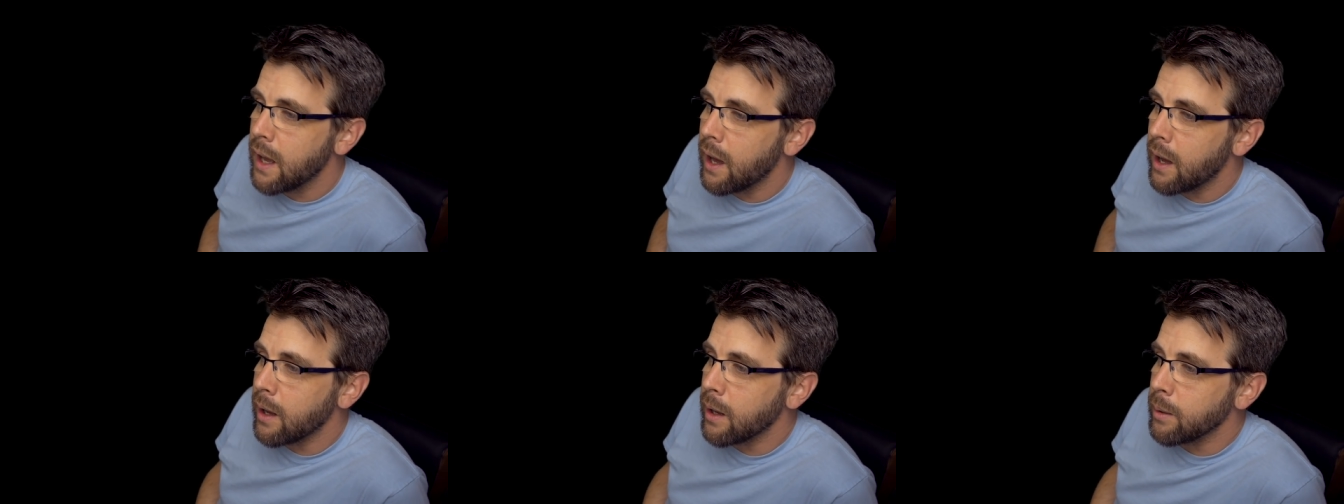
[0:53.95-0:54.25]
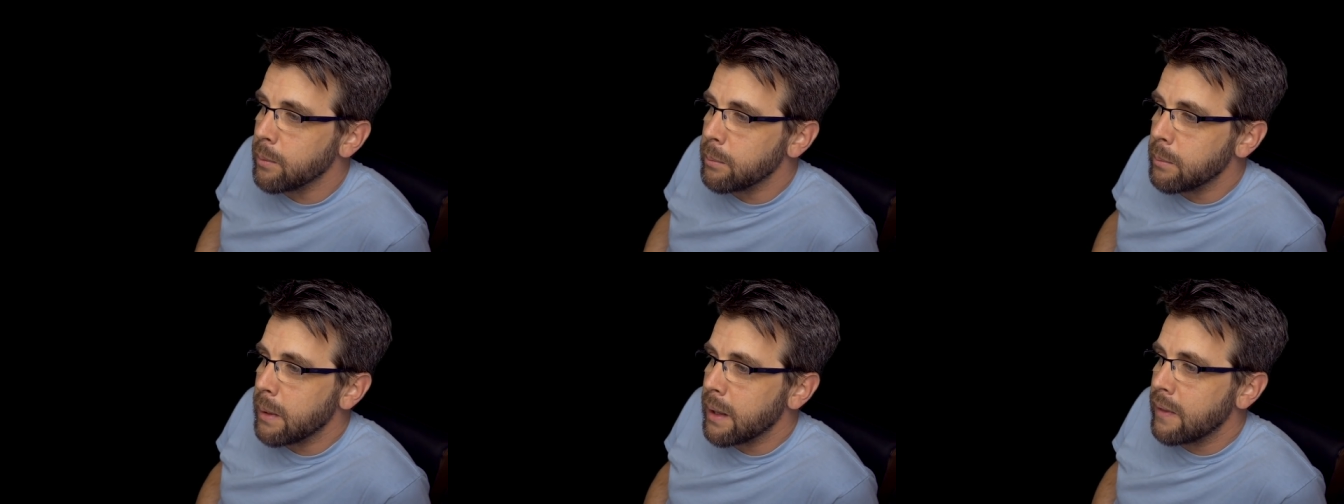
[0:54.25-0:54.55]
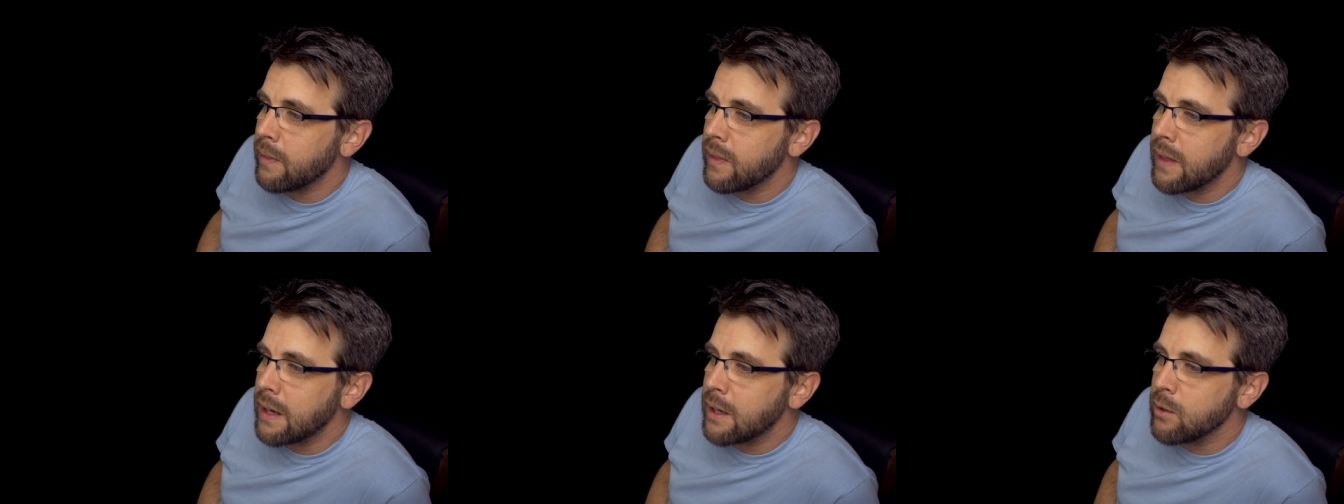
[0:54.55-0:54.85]
um,
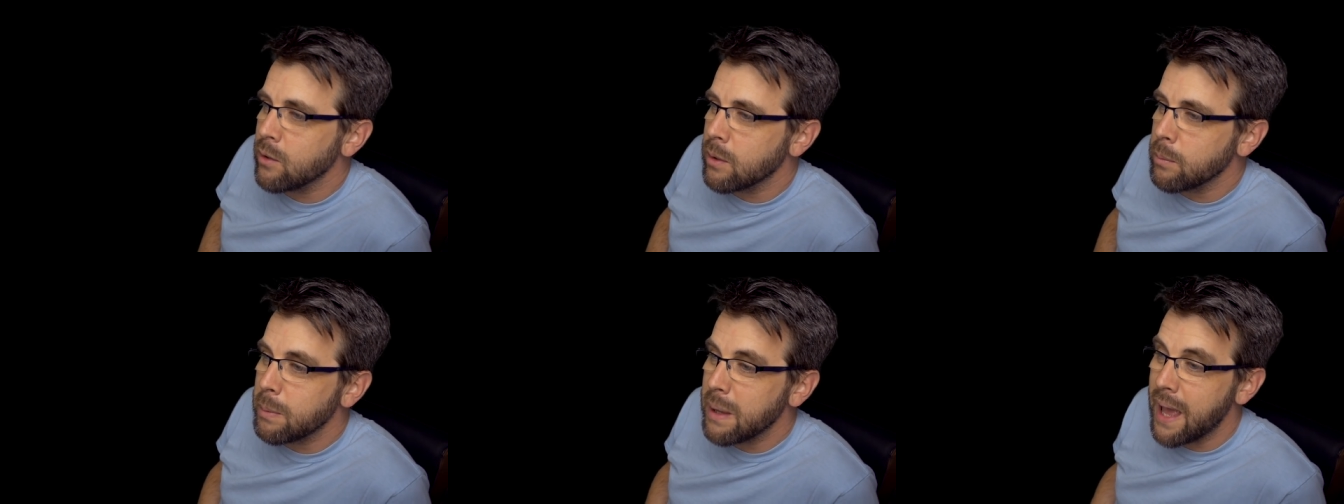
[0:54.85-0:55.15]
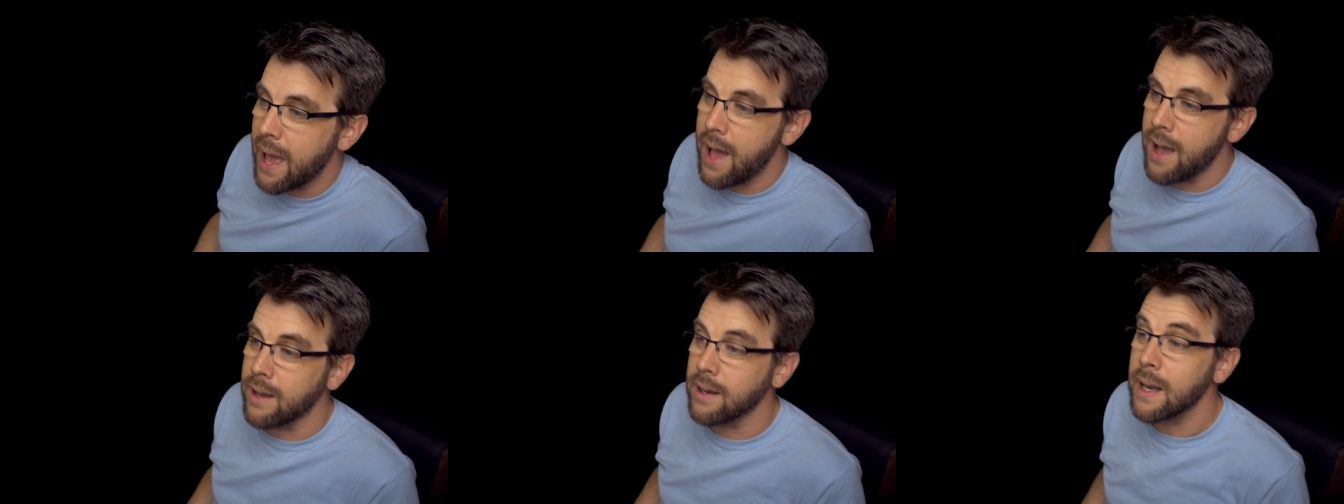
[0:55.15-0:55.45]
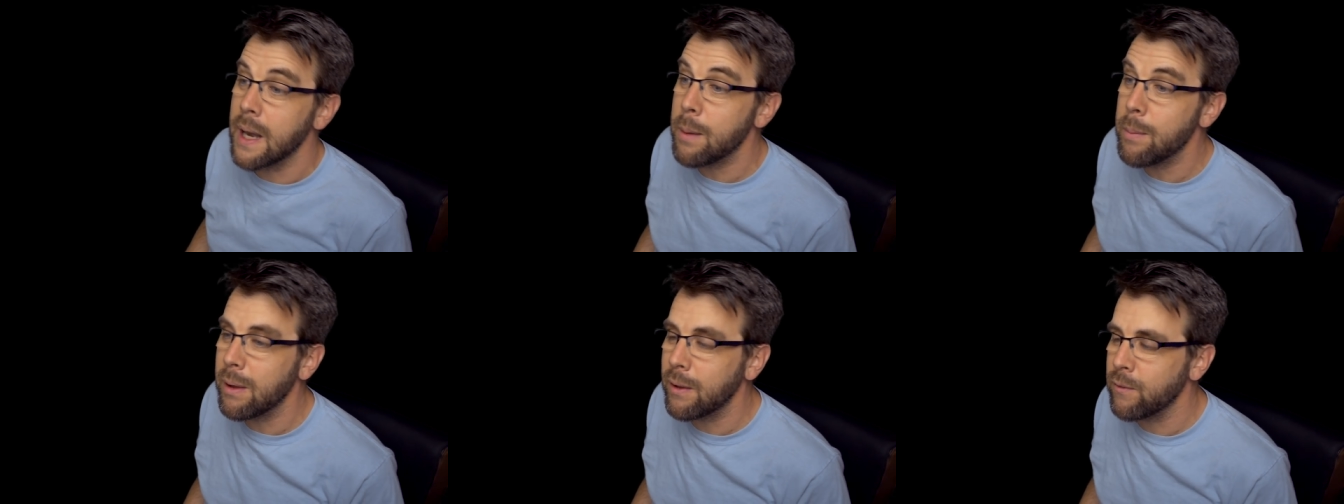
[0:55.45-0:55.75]
and then you can be
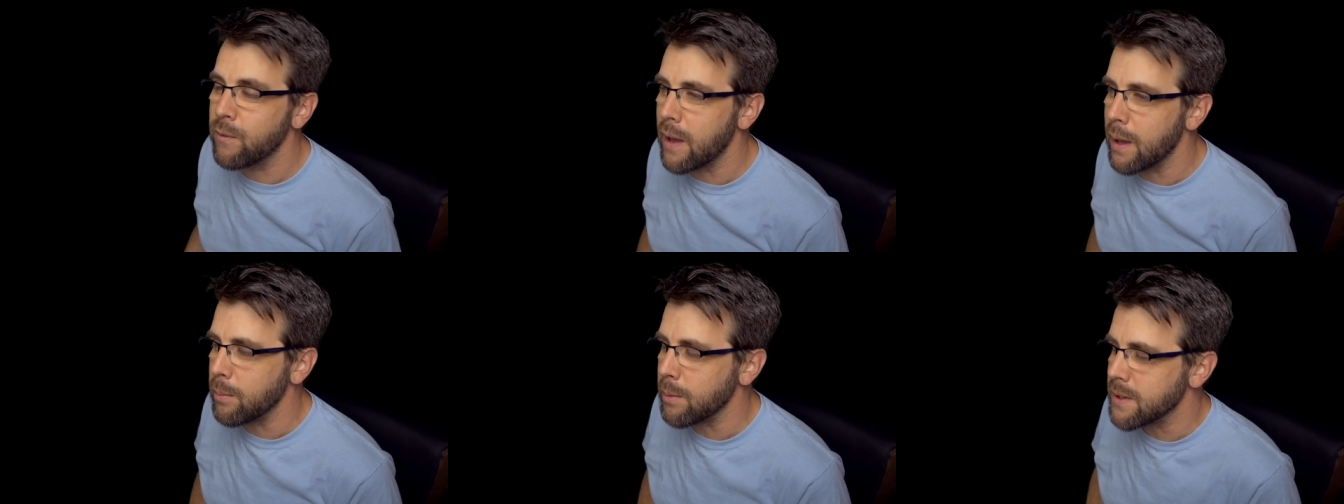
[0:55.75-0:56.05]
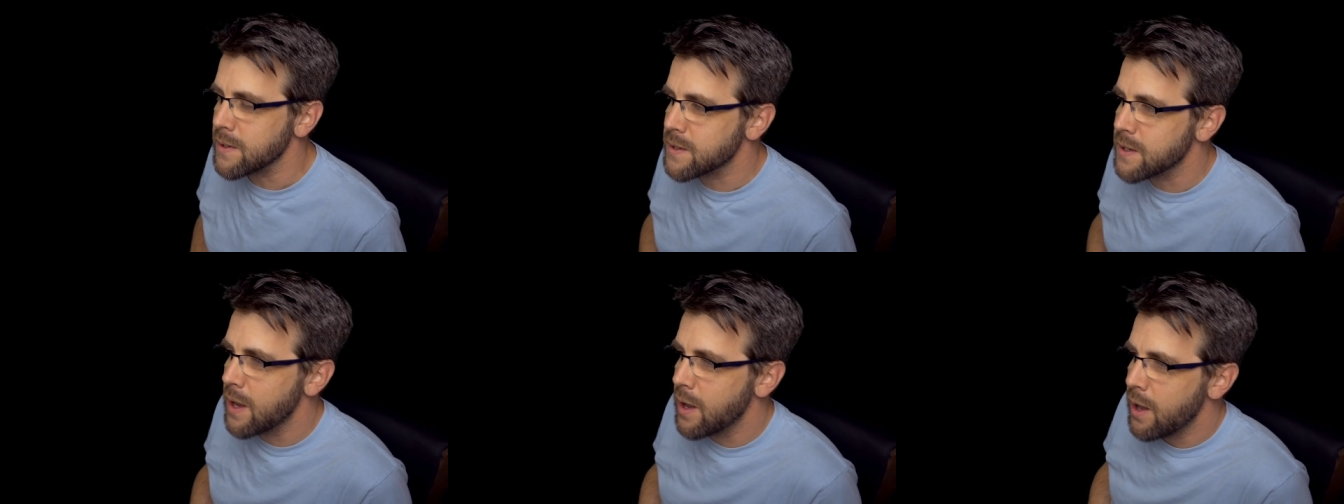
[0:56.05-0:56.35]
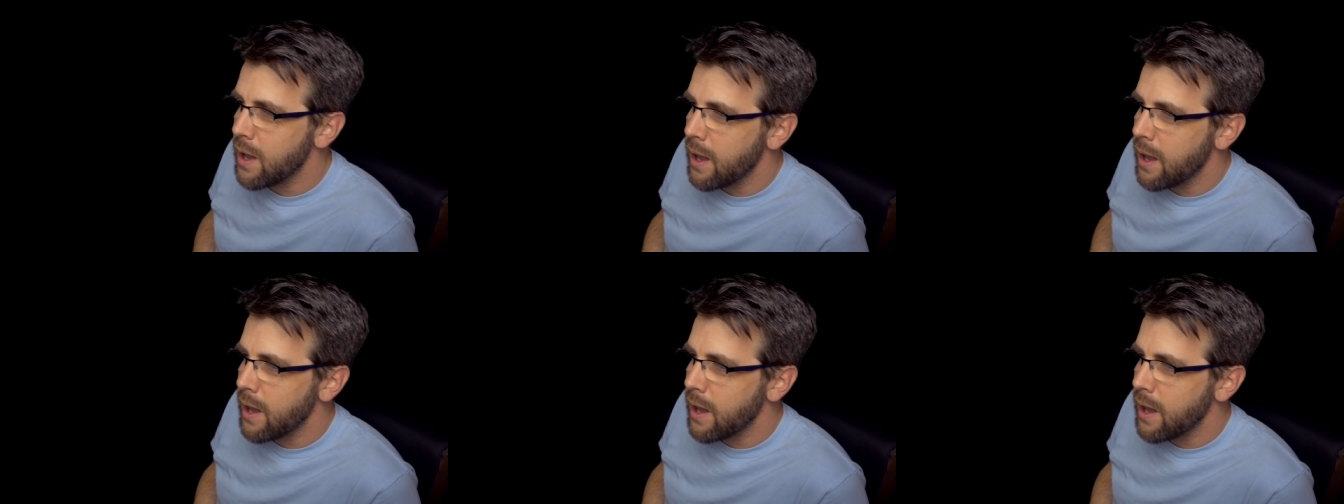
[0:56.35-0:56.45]
academic famous,